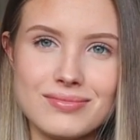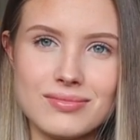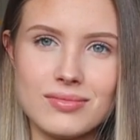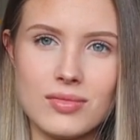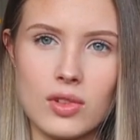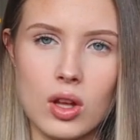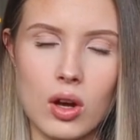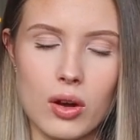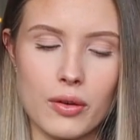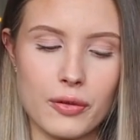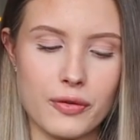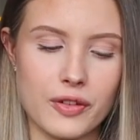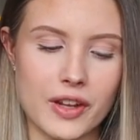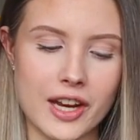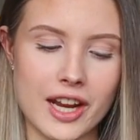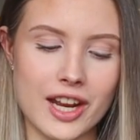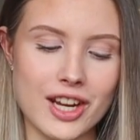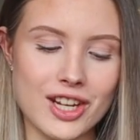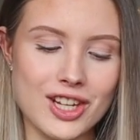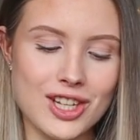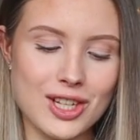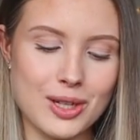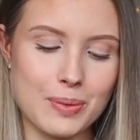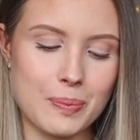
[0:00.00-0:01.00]
not
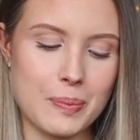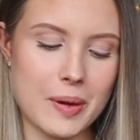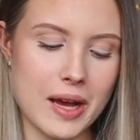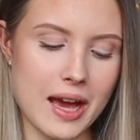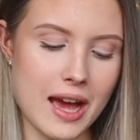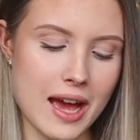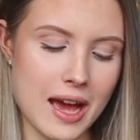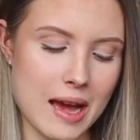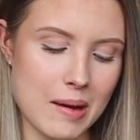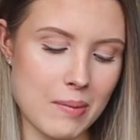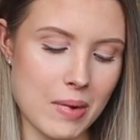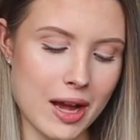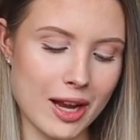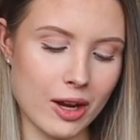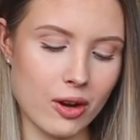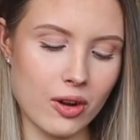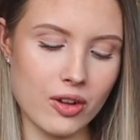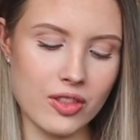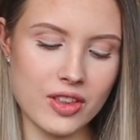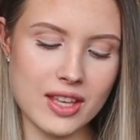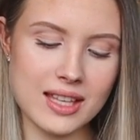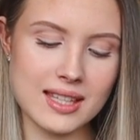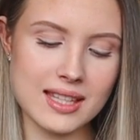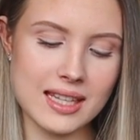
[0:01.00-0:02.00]
finished. But I
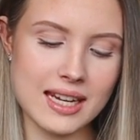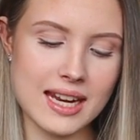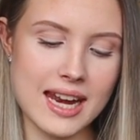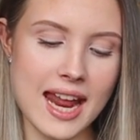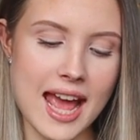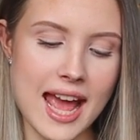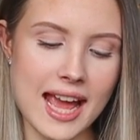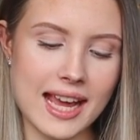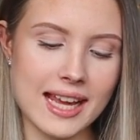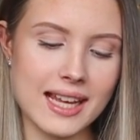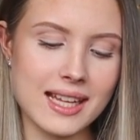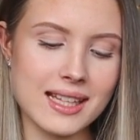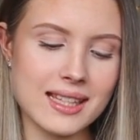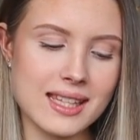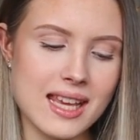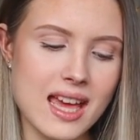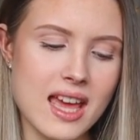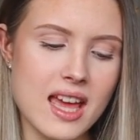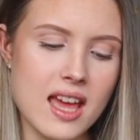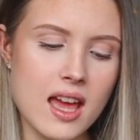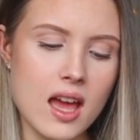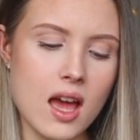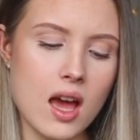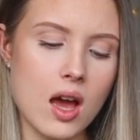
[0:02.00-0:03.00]
got these in an 8.
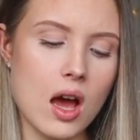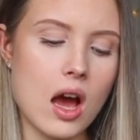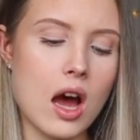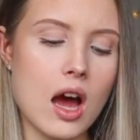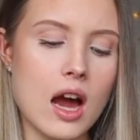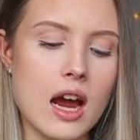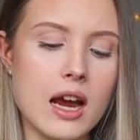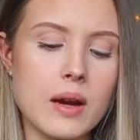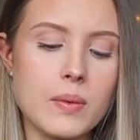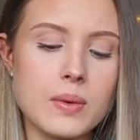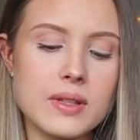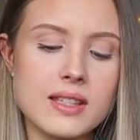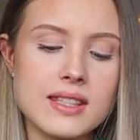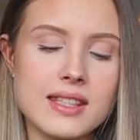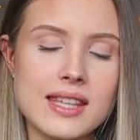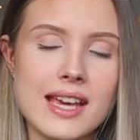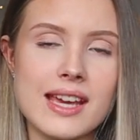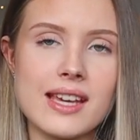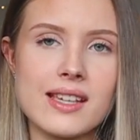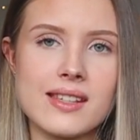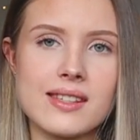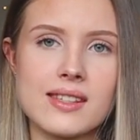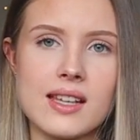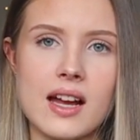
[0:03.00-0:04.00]
I would
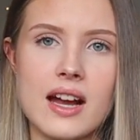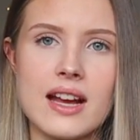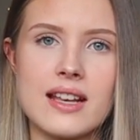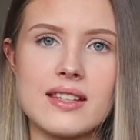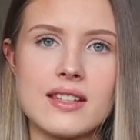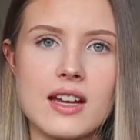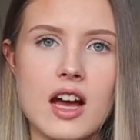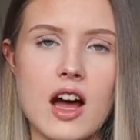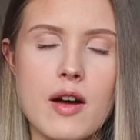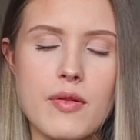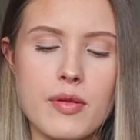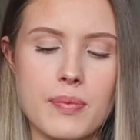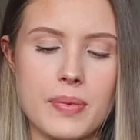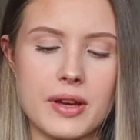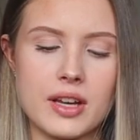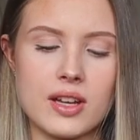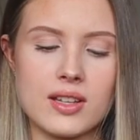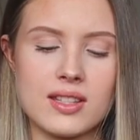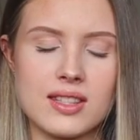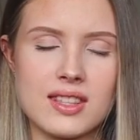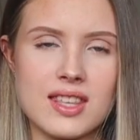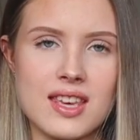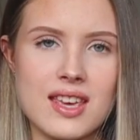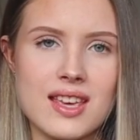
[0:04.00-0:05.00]
say size up,
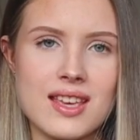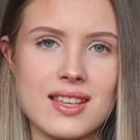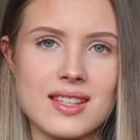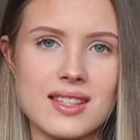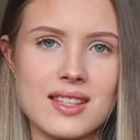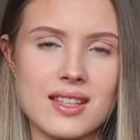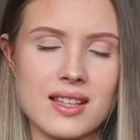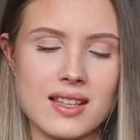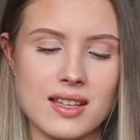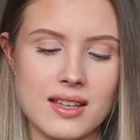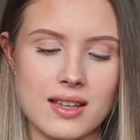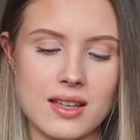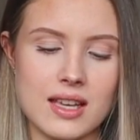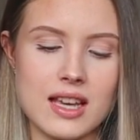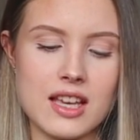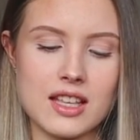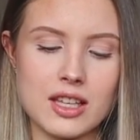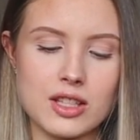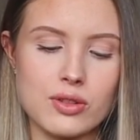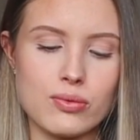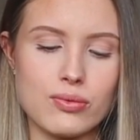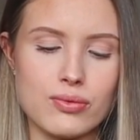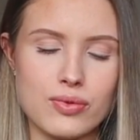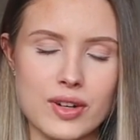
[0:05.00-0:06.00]
because these,
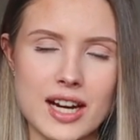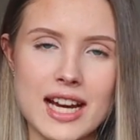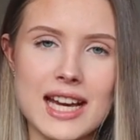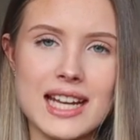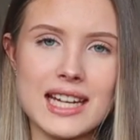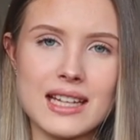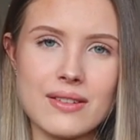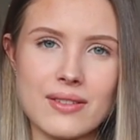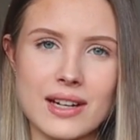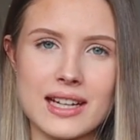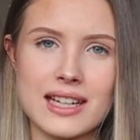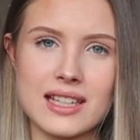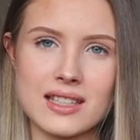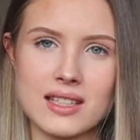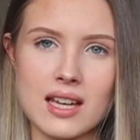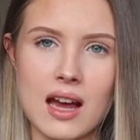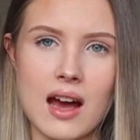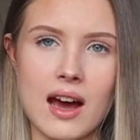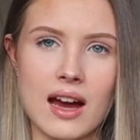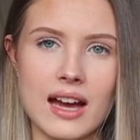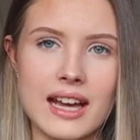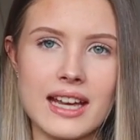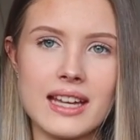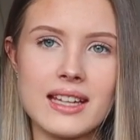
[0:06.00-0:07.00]
it's really
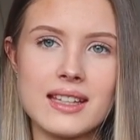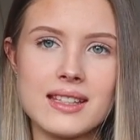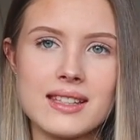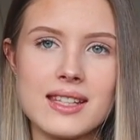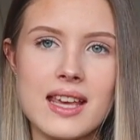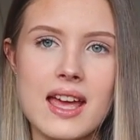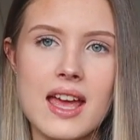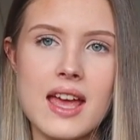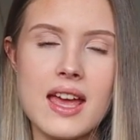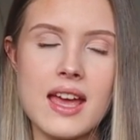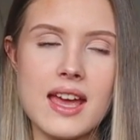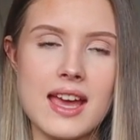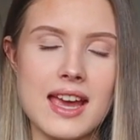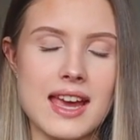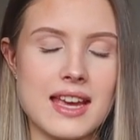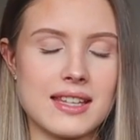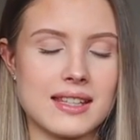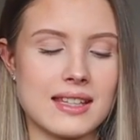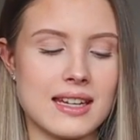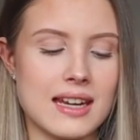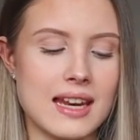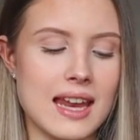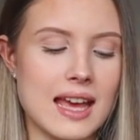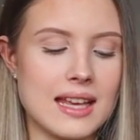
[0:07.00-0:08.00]
tight. It's
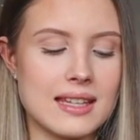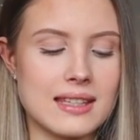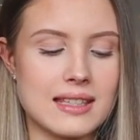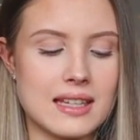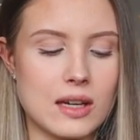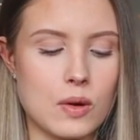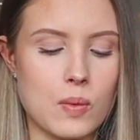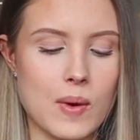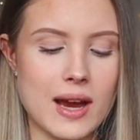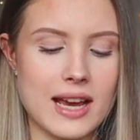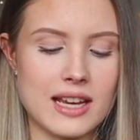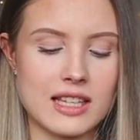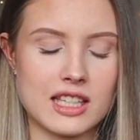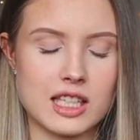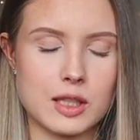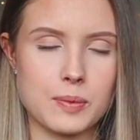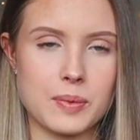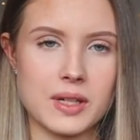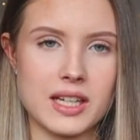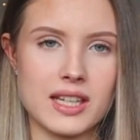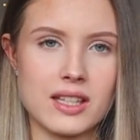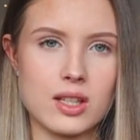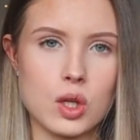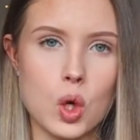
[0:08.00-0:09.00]
an elastic waist,
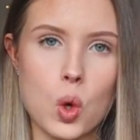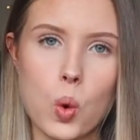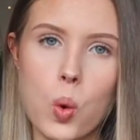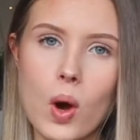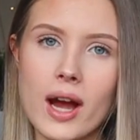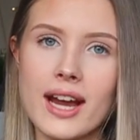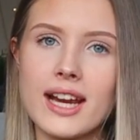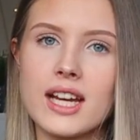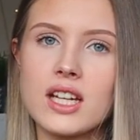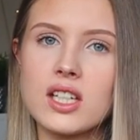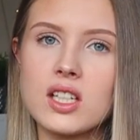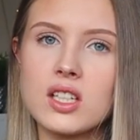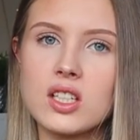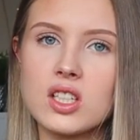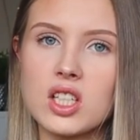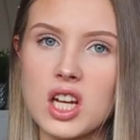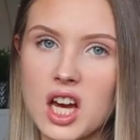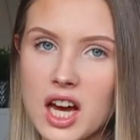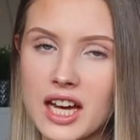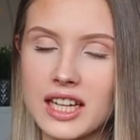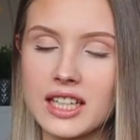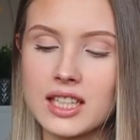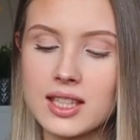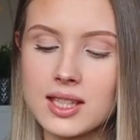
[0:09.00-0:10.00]
but it's quite
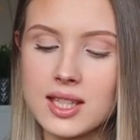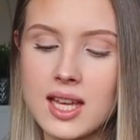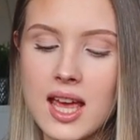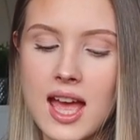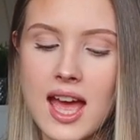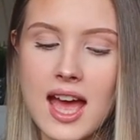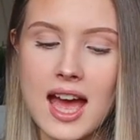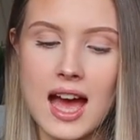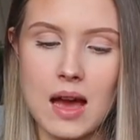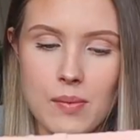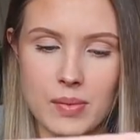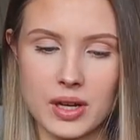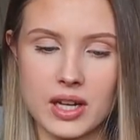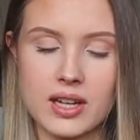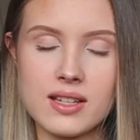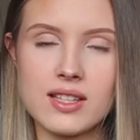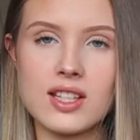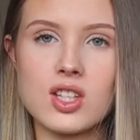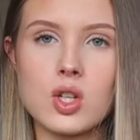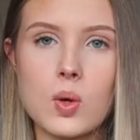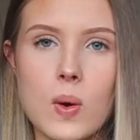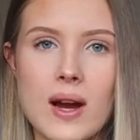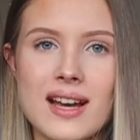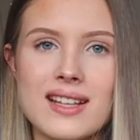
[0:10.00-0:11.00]
tight, and because
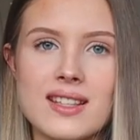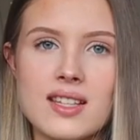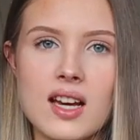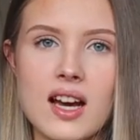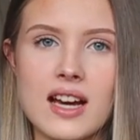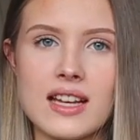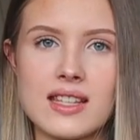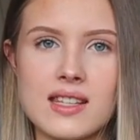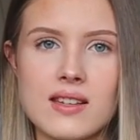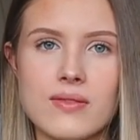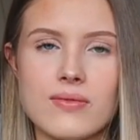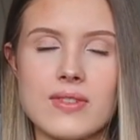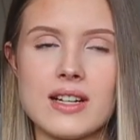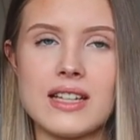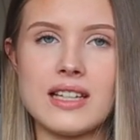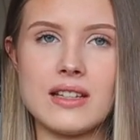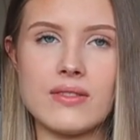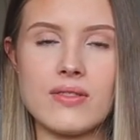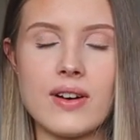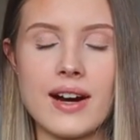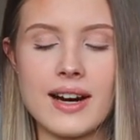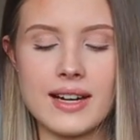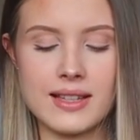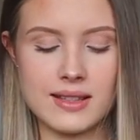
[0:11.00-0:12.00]
it's quite tight, it really
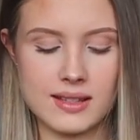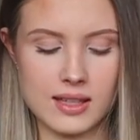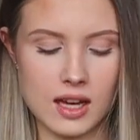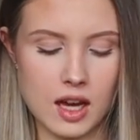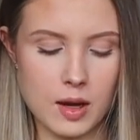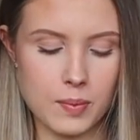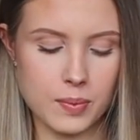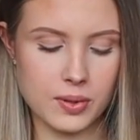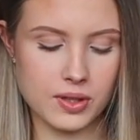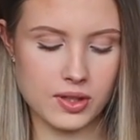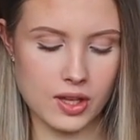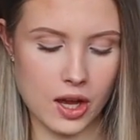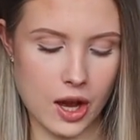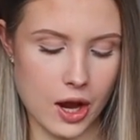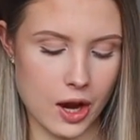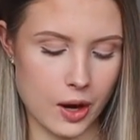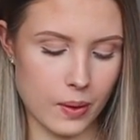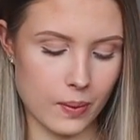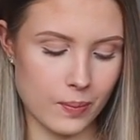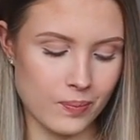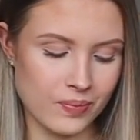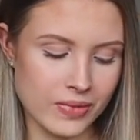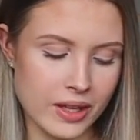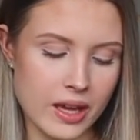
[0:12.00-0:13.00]
rides up.
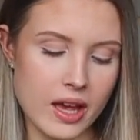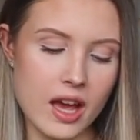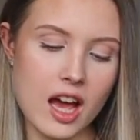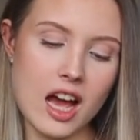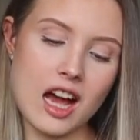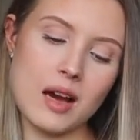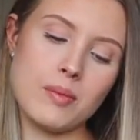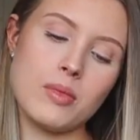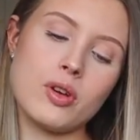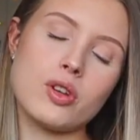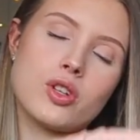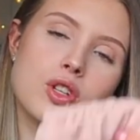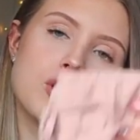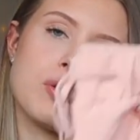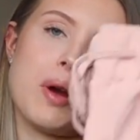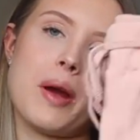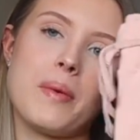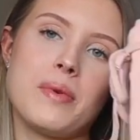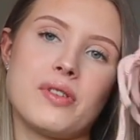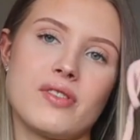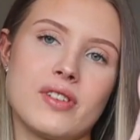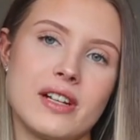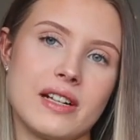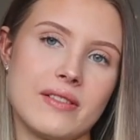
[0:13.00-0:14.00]
So I'm not sure I
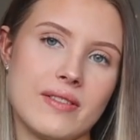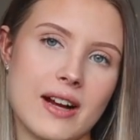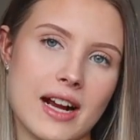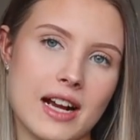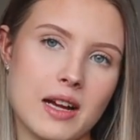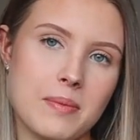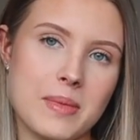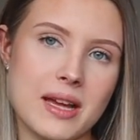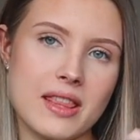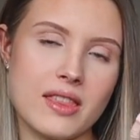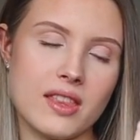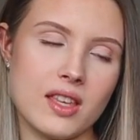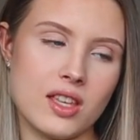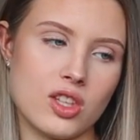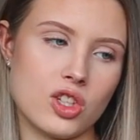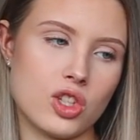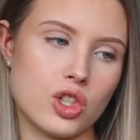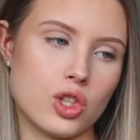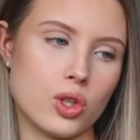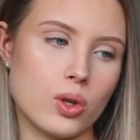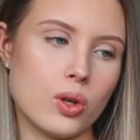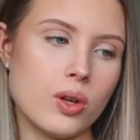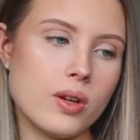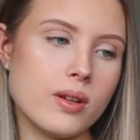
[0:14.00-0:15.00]
would really recommend these
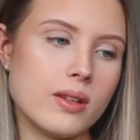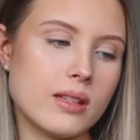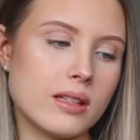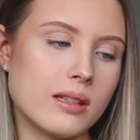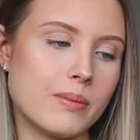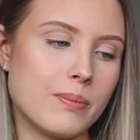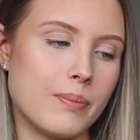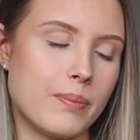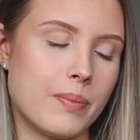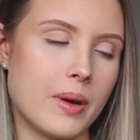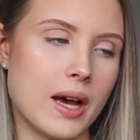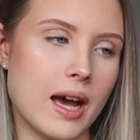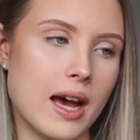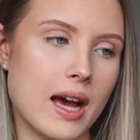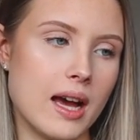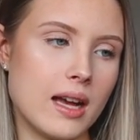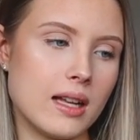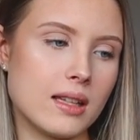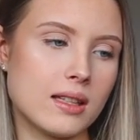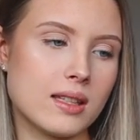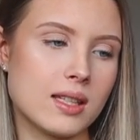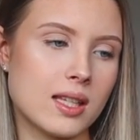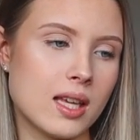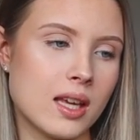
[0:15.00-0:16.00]
shorts,
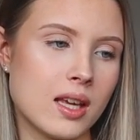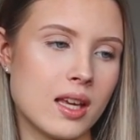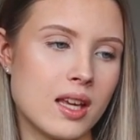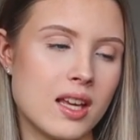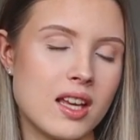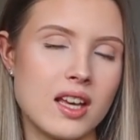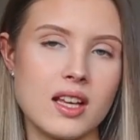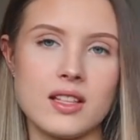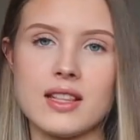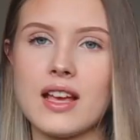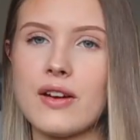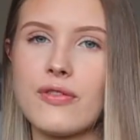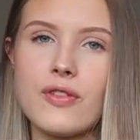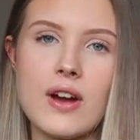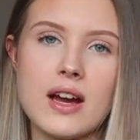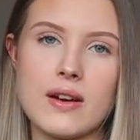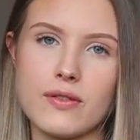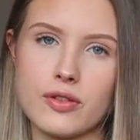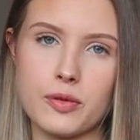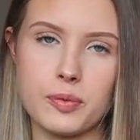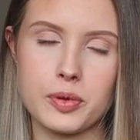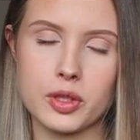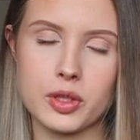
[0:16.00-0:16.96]
but they're fine for